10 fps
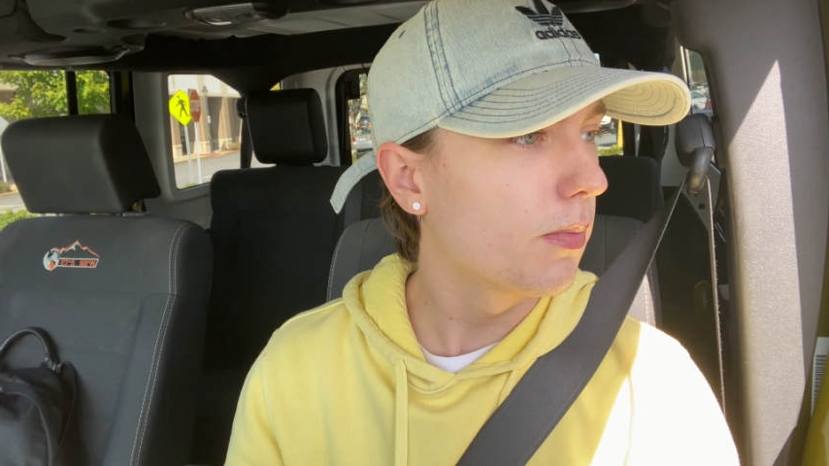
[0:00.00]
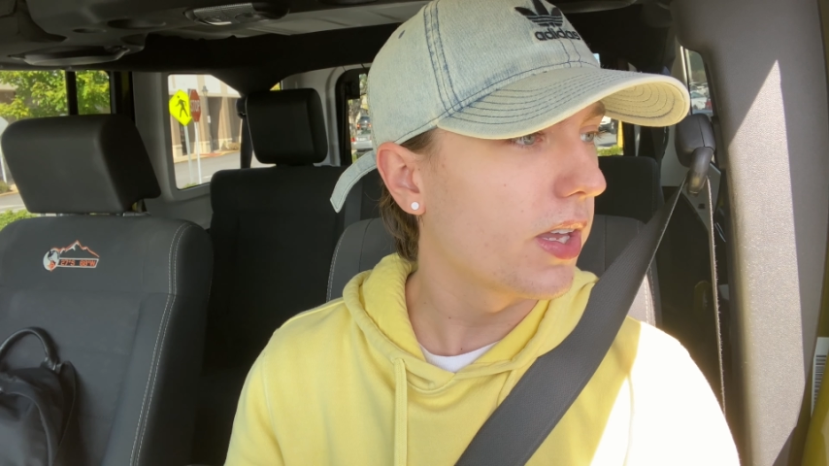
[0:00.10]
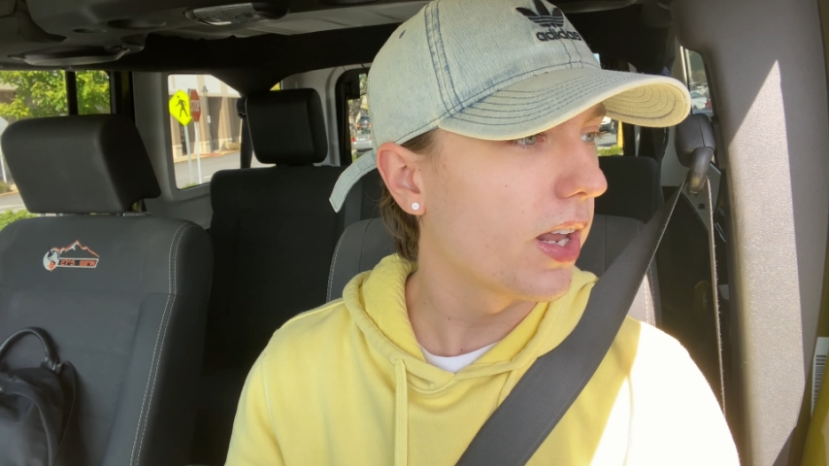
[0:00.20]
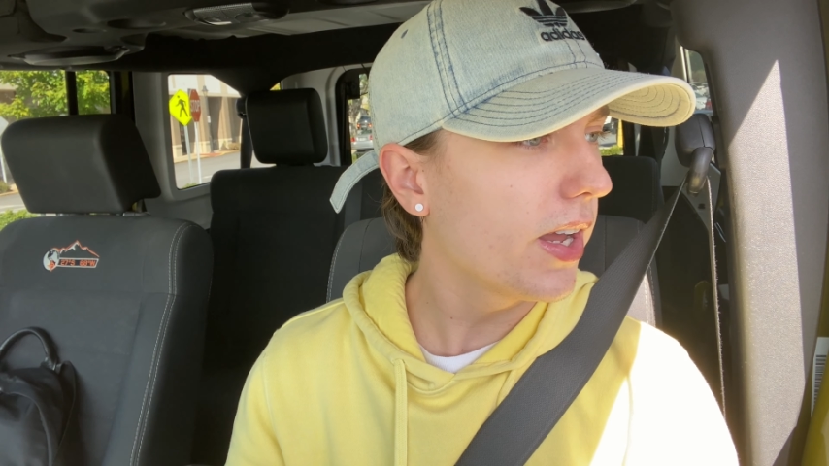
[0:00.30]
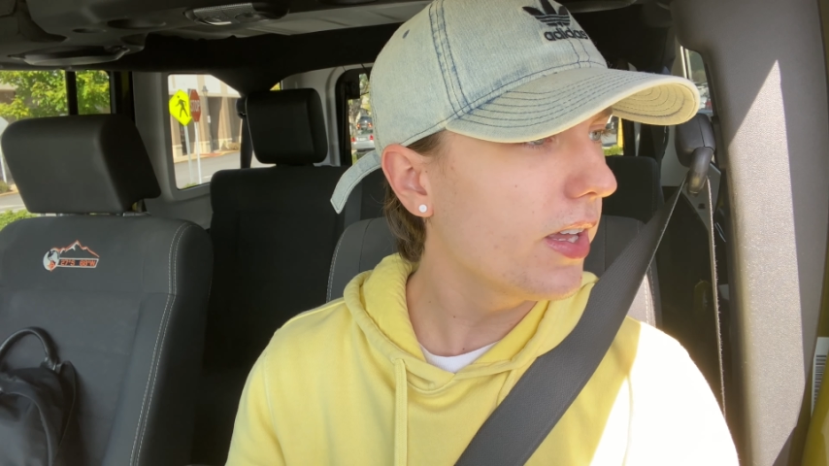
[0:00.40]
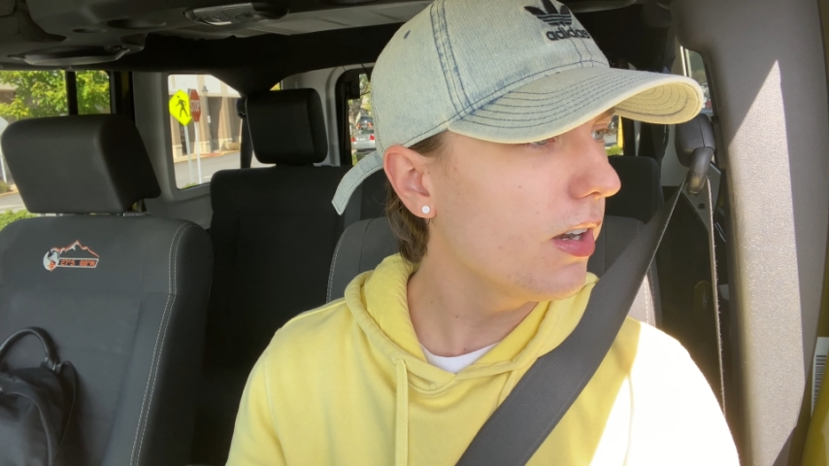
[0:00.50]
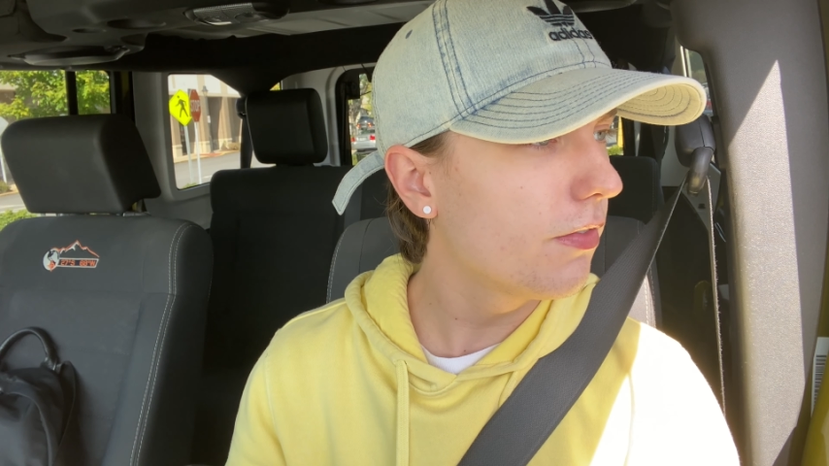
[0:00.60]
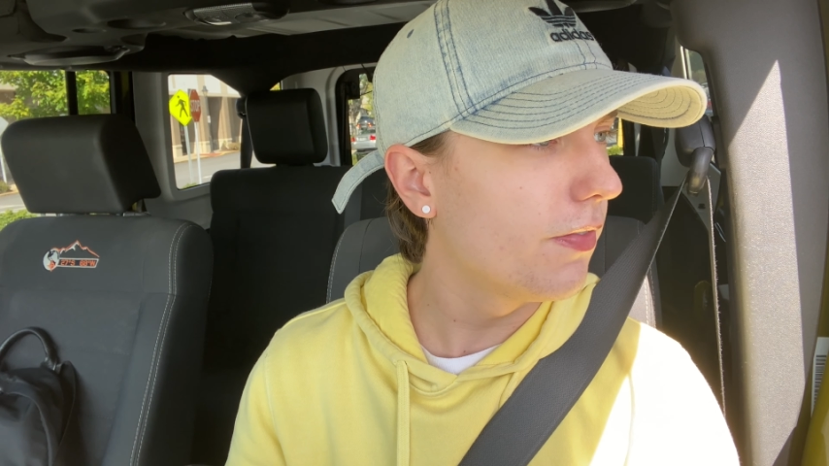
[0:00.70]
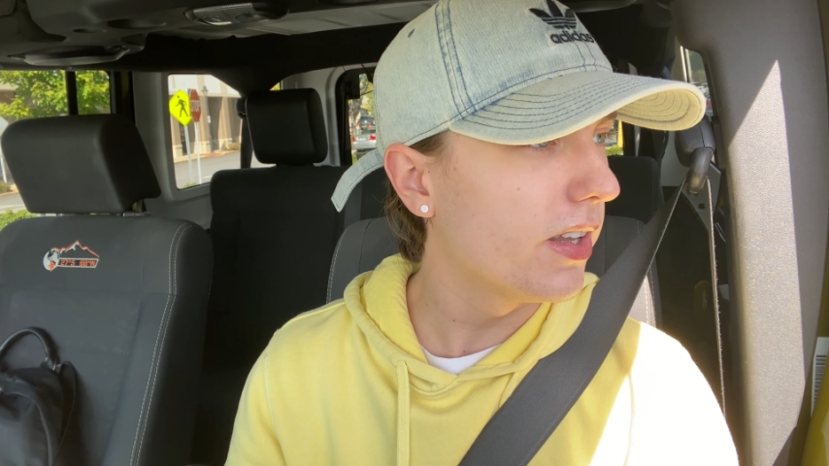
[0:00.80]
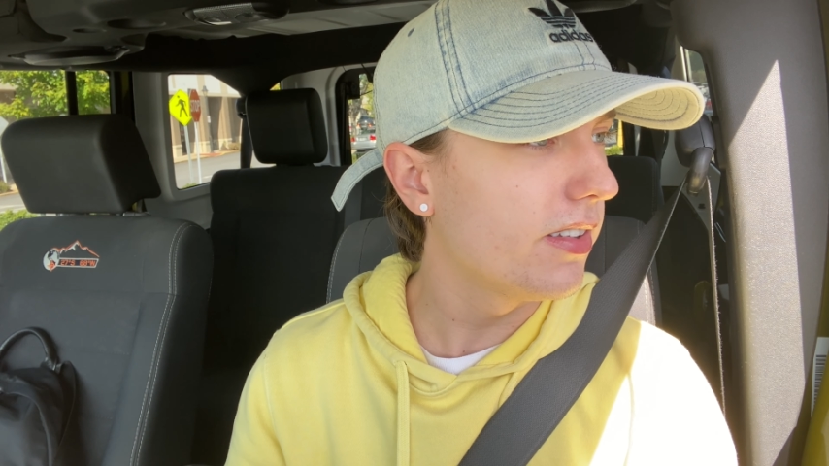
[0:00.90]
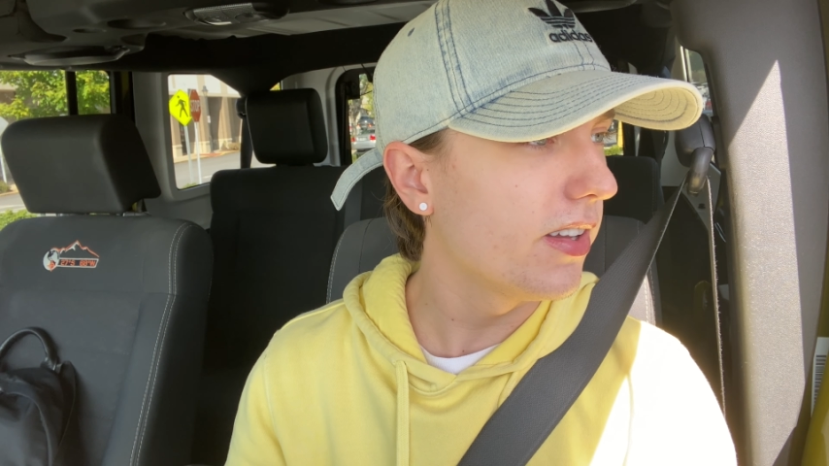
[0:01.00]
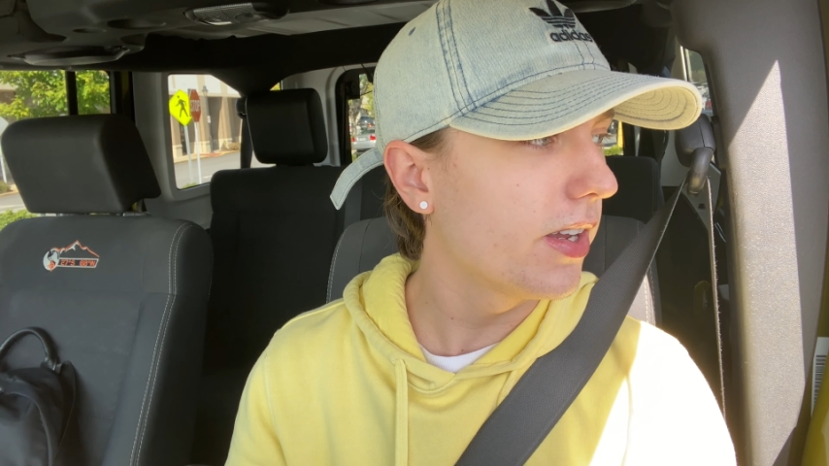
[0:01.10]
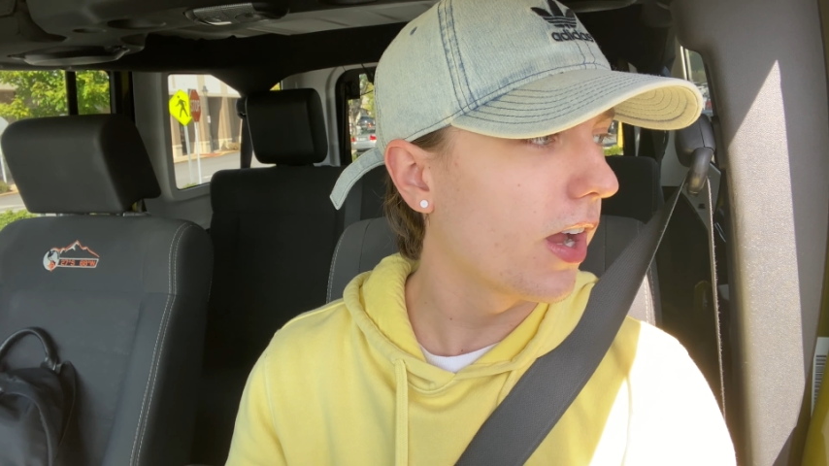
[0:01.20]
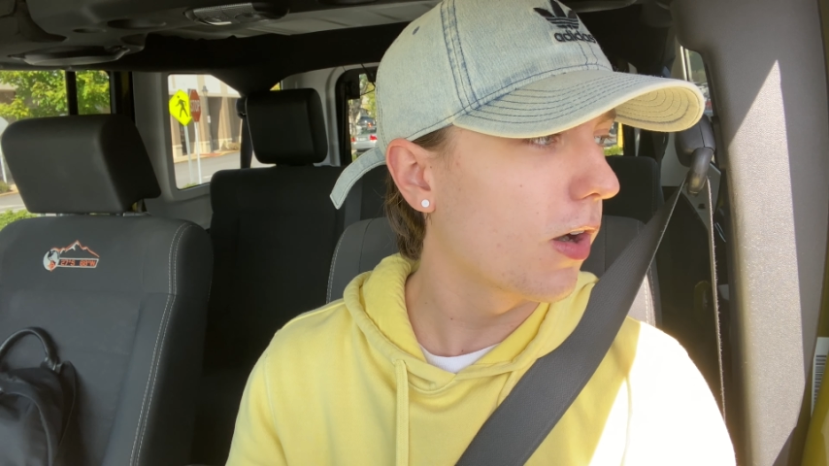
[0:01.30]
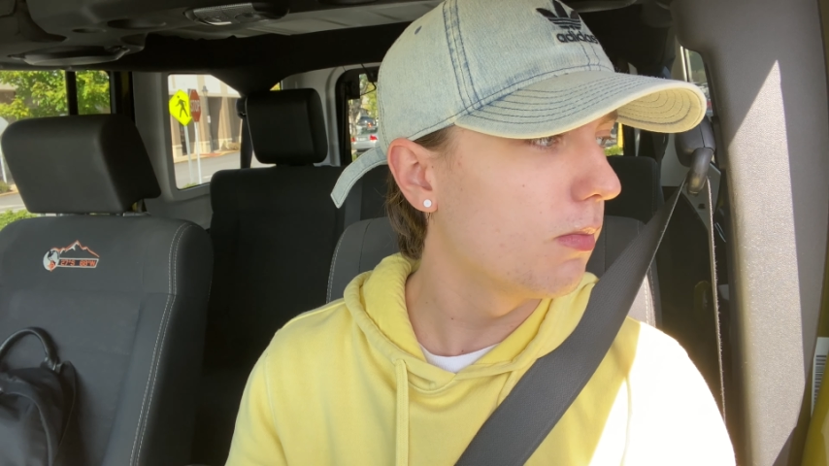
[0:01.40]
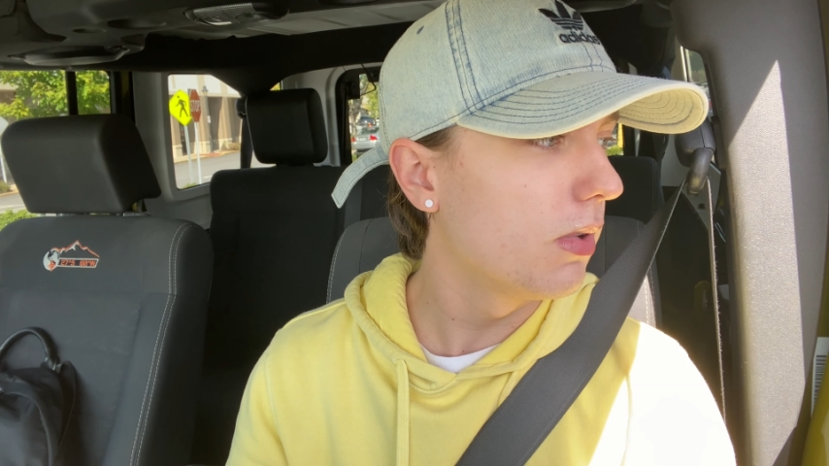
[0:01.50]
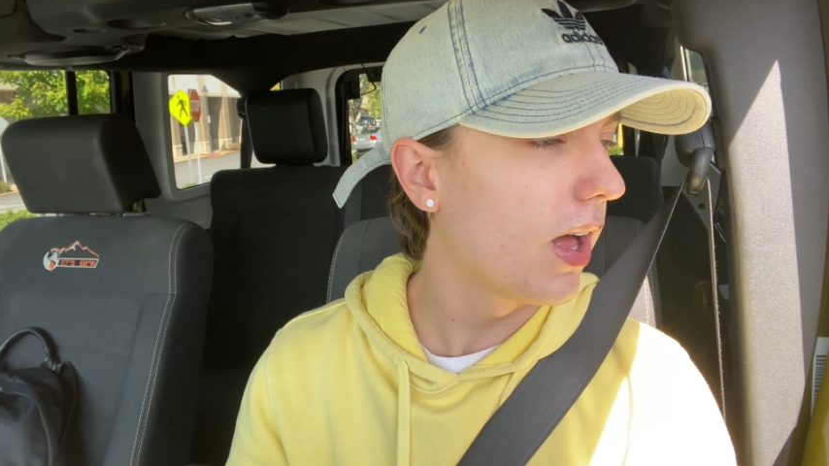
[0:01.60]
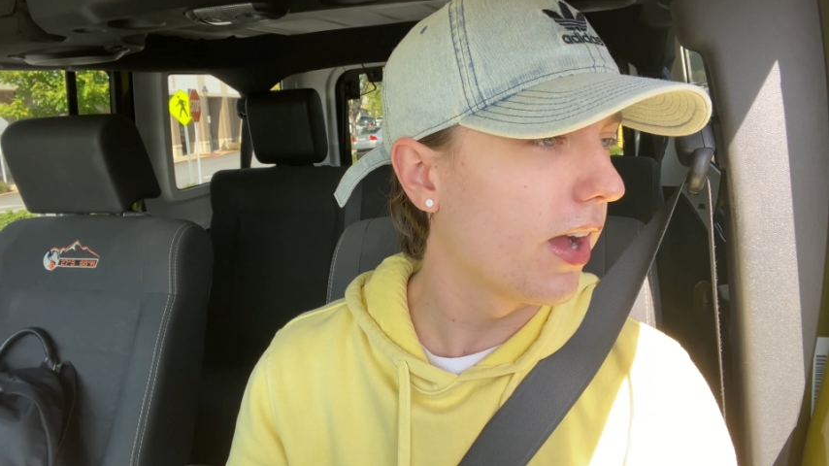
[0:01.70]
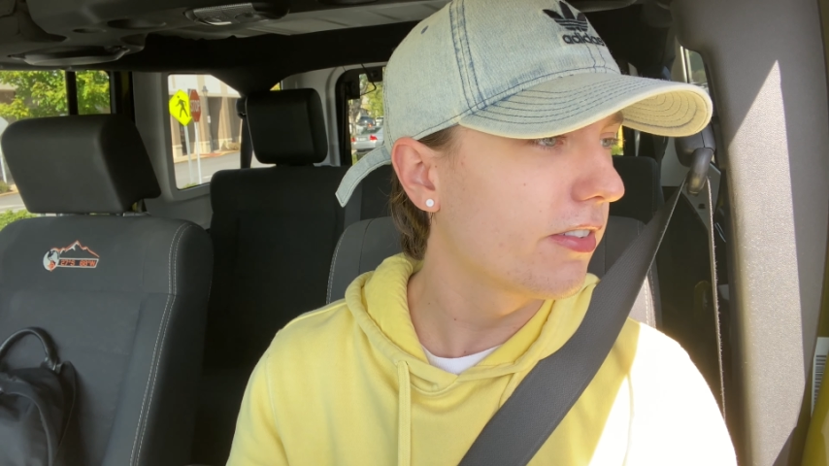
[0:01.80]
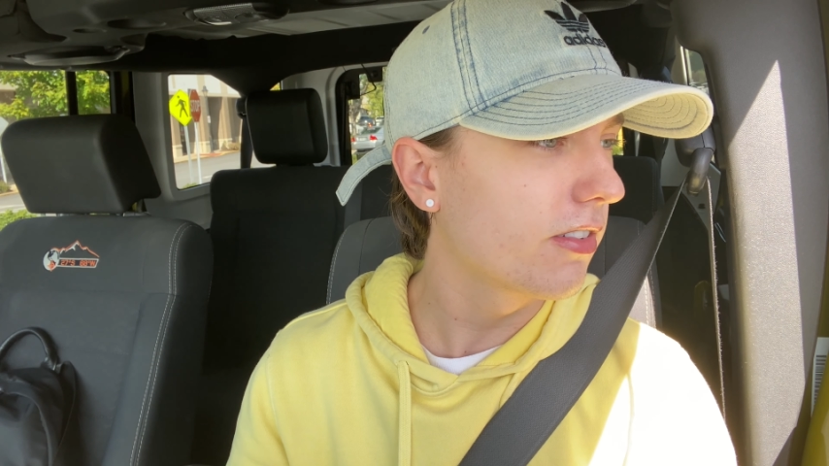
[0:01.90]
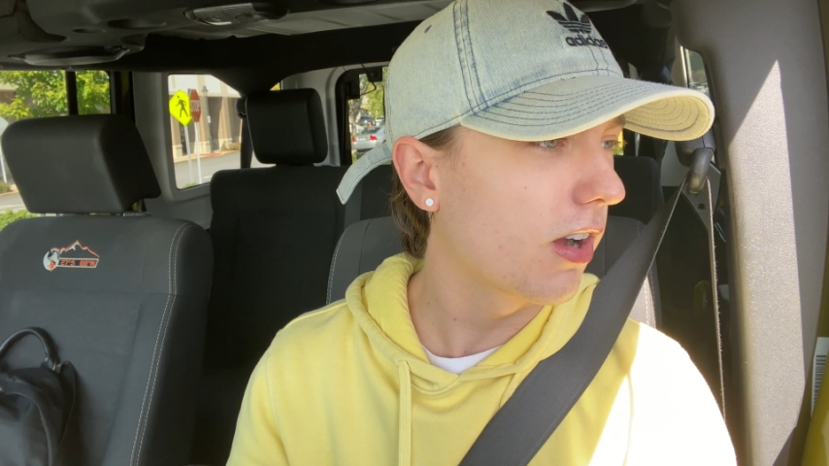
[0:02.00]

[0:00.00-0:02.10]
Can I get a venti caramel iced